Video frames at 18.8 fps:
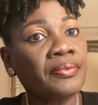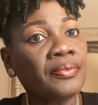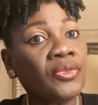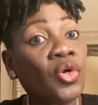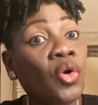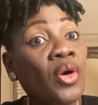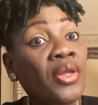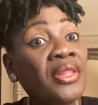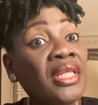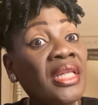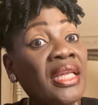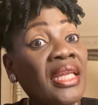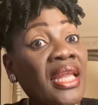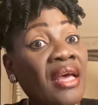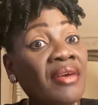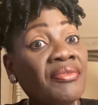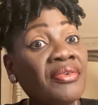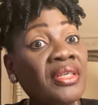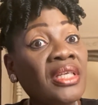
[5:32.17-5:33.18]
on the
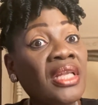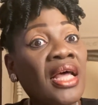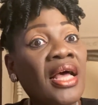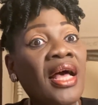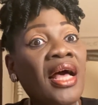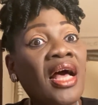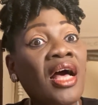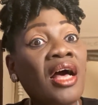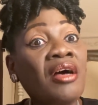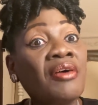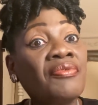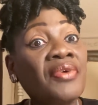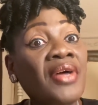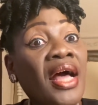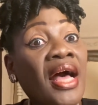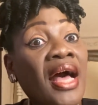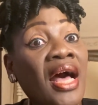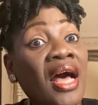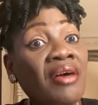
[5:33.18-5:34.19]
level of
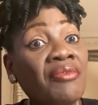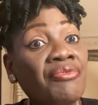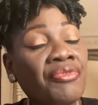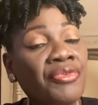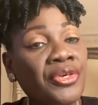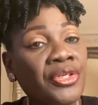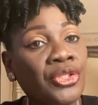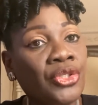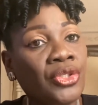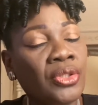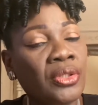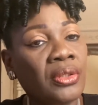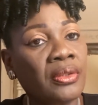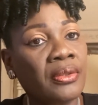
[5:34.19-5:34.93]
average.